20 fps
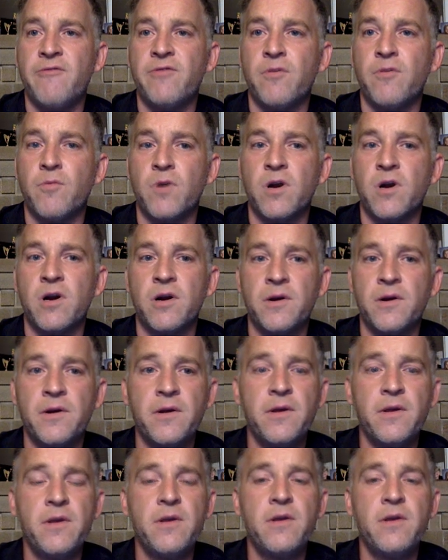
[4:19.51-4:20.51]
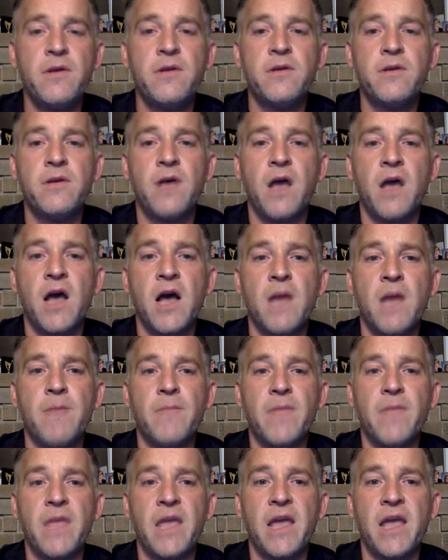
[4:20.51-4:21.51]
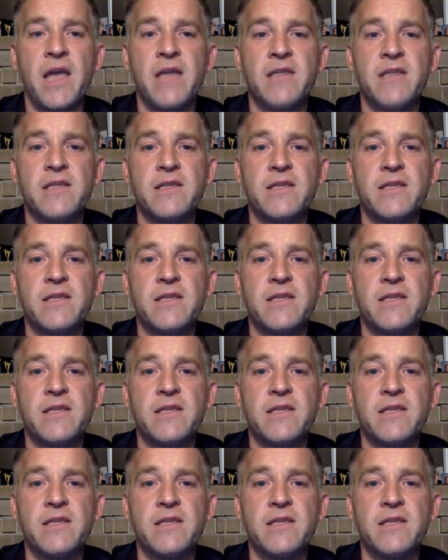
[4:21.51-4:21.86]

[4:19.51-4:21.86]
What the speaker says: the word. And